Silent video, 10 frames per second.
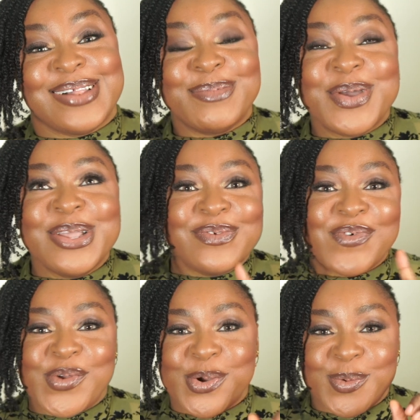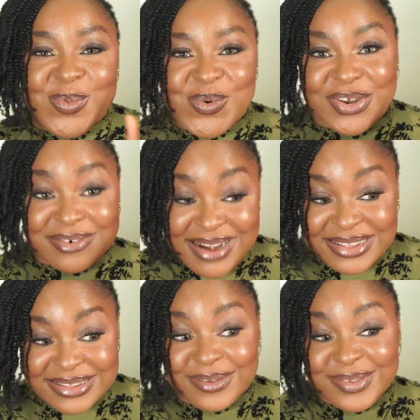I'm going to film one
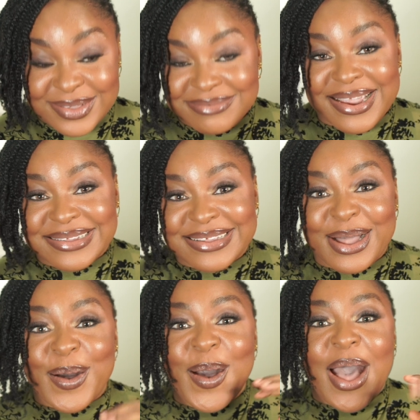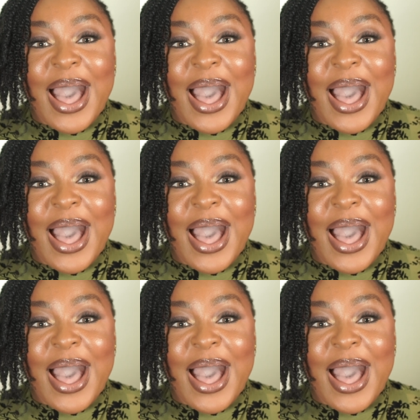right now, just right now,